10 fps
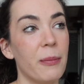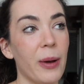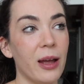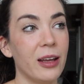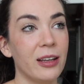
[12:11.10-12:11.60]

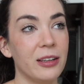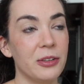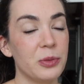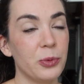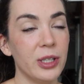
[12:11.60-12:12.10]
but it
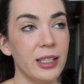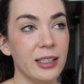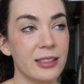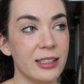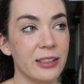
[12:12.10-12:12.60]
was pretty
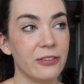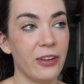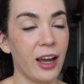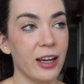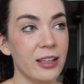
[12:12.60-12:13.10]
easy and
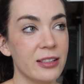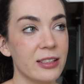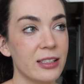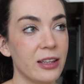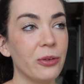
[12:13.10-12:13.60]

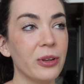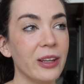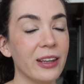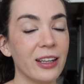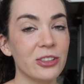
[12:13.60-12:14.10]
fast. The only
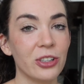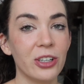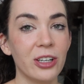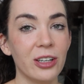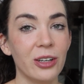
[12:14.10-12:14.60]
thing that
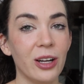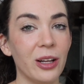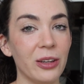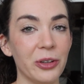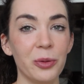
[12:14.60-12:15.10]
took
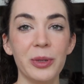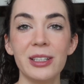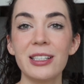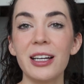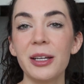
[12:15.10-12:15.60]
a little bit
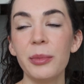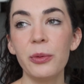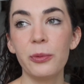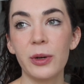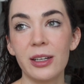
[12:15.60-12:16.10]
of
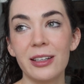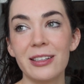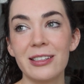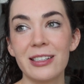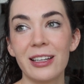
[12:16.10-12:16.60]
time
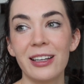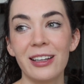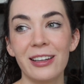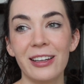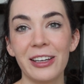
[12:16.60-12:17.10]
was
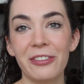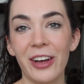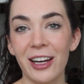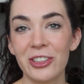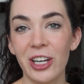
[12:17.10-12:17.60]
like
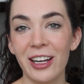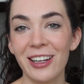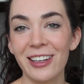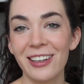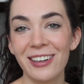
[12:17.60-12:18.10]
fact
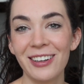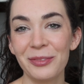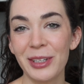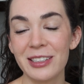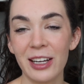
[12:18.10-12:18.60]
checking,
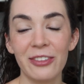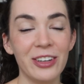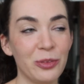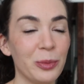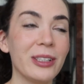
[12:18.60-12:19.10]
because I've
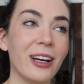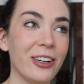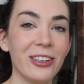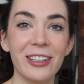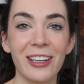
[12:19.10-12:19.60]
never been to
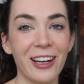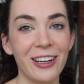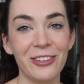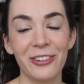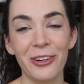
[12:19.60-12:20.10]
Ireland. Like
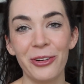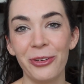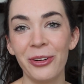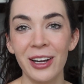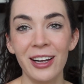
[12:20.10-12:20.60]
I don't know